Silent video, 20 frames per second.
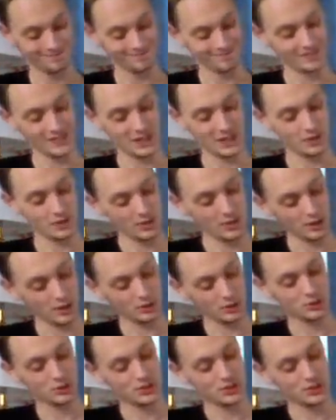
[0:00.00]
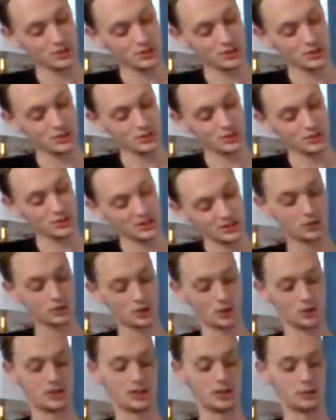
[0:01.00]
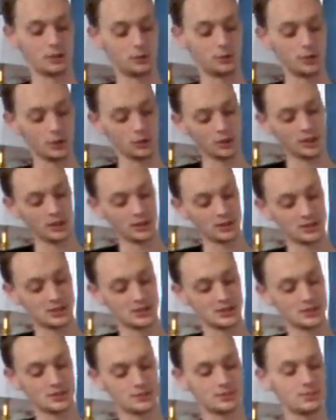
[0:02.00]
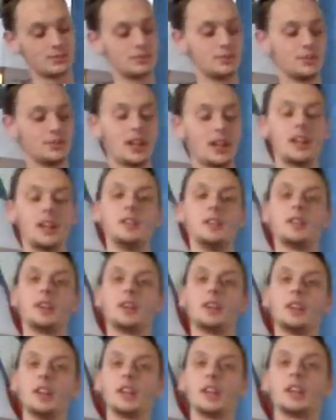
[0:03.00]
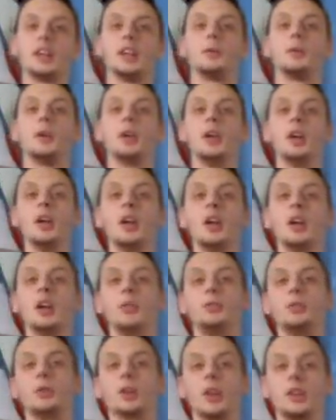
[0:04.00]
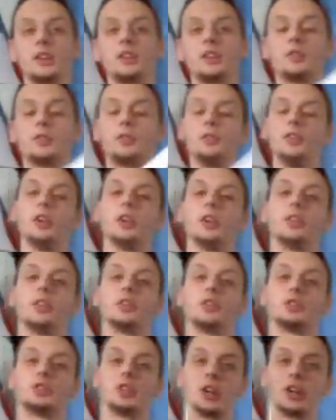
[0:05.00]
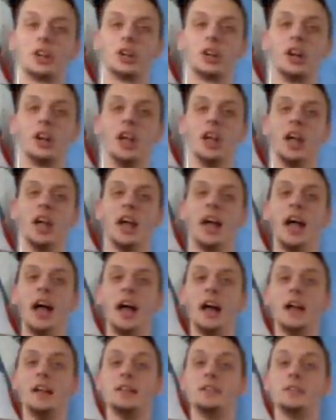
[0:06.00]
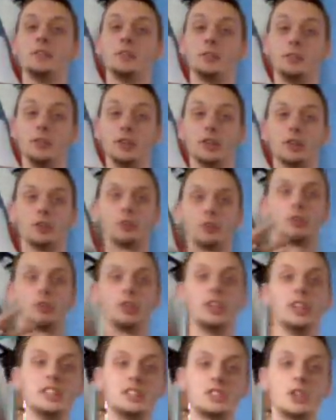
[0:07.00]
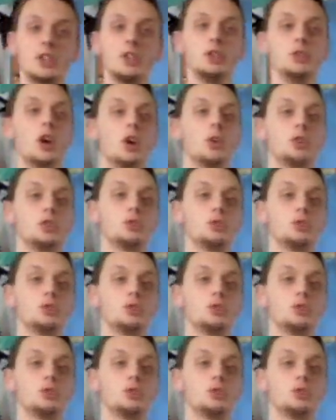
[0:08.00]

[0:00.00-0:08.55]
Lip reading: It'll just ghost on you. It feels like it's not even clicking. If you like to feel the trigger and feel it release, so you know it's